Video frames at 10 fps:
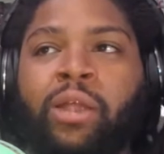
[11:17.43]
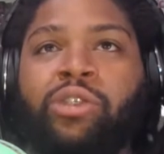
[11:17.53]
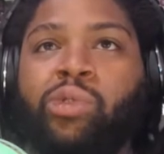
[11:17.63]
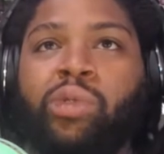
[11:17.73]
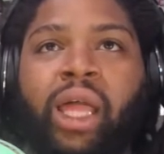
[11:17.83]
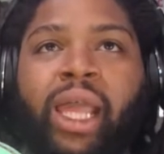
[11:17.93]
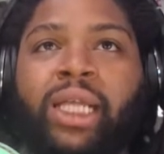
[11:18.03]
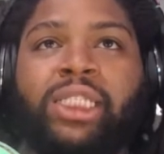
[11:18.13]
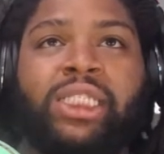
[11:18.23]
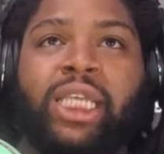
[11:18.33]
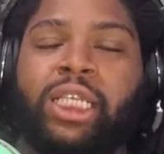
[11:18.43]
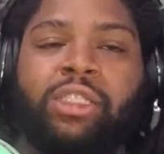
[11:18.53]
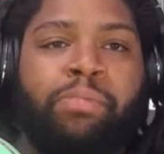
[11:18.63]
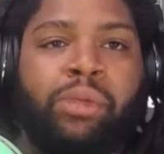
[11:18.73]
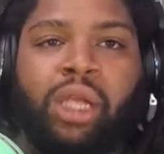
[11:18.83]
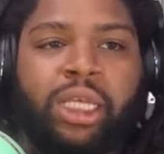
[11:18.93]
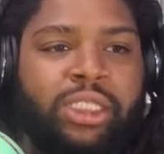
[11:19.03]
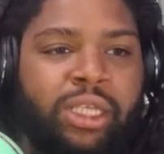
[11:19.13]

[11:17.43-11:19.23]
do like 6 plus